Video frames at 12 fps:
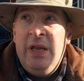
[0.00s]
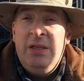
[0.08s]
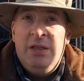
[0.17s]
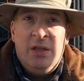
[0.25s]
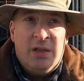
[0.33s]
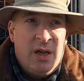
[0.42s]

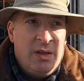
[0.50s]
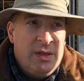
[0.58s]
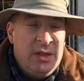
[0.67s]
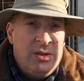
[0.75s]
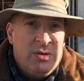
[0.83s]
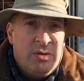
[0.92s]
easy to cut
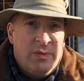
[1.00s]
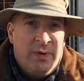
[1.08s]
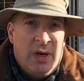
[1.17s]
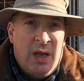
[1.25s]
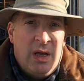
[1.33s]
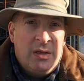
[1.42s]
this sort of
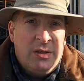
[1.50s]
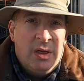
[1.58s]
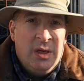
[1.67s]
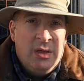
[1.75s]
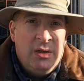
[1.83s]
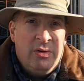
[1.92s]
glass.
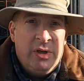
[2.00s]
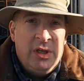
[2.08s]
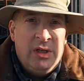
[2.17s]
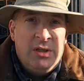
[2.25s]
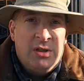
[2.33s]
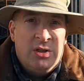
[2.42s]
You only
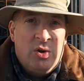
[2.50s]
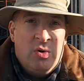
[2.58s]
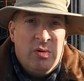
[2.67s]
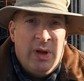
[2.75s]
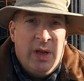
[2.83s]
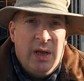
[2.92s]
need to
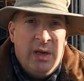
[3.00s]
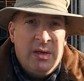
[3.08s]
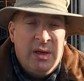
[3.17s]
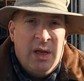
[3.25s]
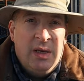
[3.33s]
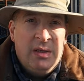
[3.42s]
score it
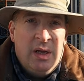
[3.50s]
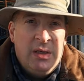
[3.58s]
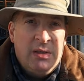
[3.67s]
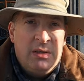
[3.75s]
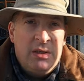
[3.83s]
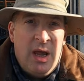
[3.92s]

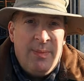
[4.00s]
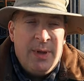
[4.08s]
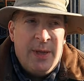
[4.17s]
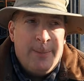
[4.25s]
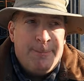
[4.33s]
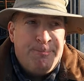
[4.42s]
and snap
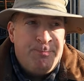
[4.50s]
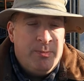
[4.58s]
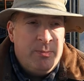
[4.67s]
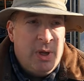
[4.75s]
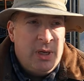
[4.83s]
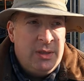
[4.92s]
it.
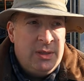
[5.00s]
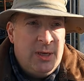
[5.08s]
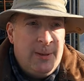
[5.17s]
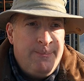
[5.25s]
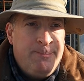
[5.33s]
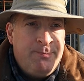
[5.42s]
But
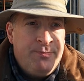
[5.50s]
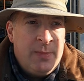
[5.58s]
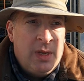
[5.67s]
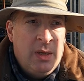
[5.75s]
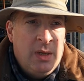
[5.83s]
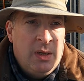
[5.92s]

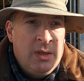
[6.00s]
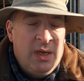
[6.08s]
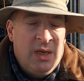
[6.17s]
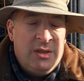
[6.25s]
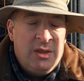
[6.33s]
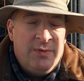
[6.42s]

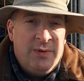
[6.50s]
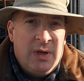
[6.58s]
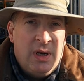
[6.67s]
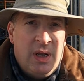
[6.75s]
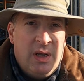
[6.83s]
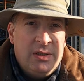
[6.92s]

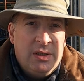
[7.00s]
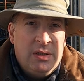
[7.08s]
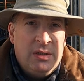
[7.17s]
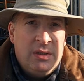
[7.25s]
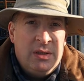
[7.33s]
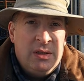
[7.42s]
toughened glass
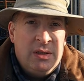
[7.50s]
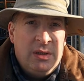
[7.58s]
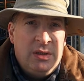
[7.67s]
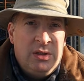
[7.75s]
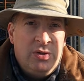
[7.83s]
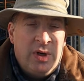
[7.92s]

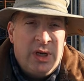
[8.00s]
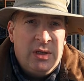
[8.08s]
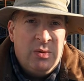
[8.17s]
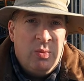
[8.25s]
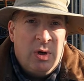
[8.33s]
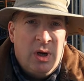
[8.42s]
is tricky
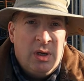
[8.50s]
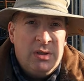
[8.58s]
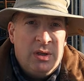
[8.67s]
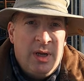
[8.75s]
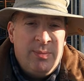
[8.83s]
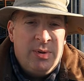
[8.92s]
to work,
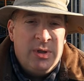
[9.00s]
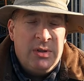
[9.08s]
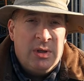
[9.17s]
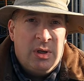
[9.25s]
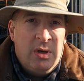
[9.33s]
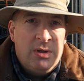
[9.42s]
so that puts
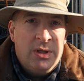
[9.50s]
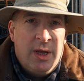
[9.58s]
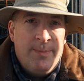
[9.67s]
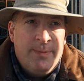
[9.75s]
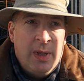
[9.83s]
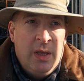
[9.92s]
the cost
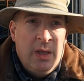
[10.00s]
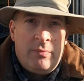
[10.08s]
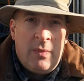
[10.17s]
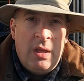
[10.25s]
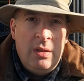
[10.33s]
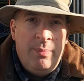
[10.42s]
up.
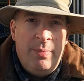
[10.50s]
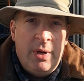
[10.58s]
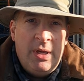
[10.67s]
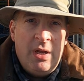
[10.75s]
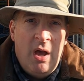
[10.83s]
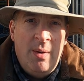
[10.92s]
The
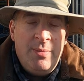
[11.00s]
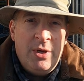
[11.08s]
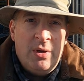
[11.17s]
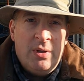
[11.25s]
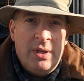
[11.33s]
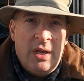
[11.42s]

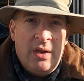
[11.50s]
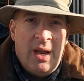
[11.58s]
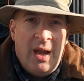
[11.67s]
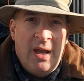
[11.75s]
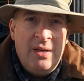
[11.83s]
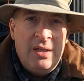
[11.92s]
polycarbonate, on the other
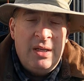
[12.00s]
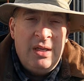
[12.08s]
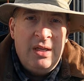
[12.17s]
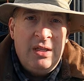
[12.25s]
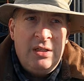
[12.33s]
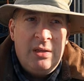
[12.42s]
hand,
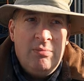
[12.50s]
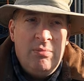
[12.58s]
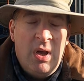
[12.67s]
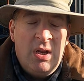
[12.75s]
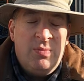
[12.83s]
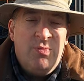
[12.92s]
is
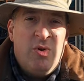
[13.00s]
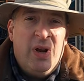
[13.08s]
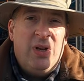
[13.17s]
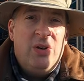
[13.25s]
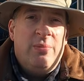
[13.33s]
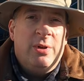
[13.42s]
much more
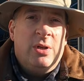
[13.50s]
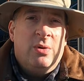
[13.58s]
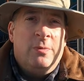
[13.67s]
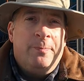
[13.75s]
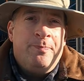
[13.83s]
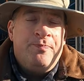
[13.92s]

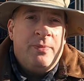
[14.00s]
economical.